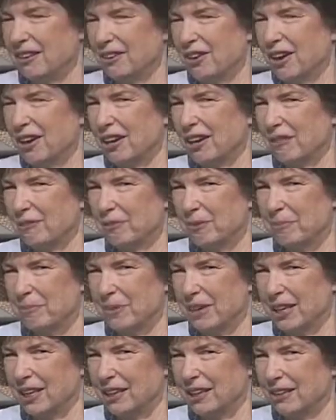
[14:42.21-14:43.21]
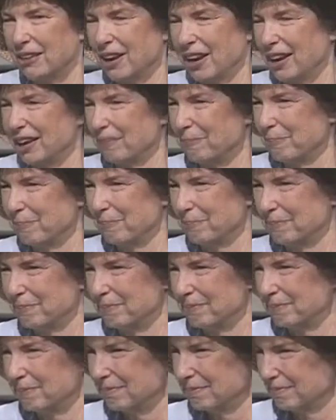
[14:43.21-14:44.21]
not everybody got
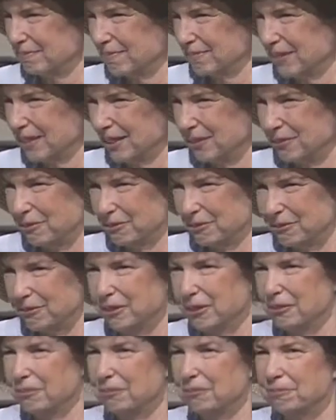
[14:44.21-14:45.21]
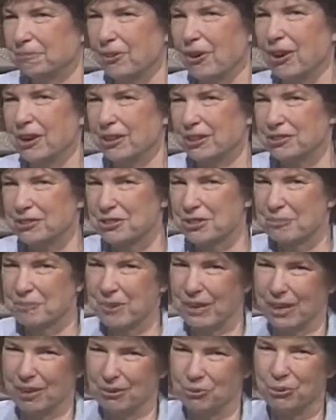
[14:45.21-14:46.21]
real honest
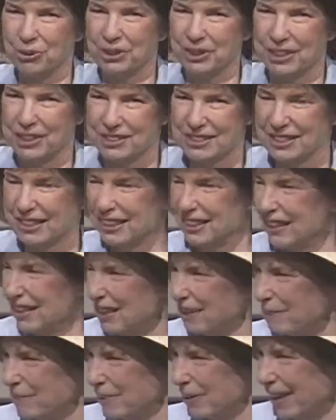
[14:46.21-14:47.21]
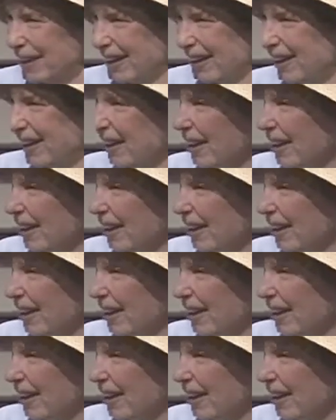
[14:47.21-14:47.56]
about what they said they'd pay.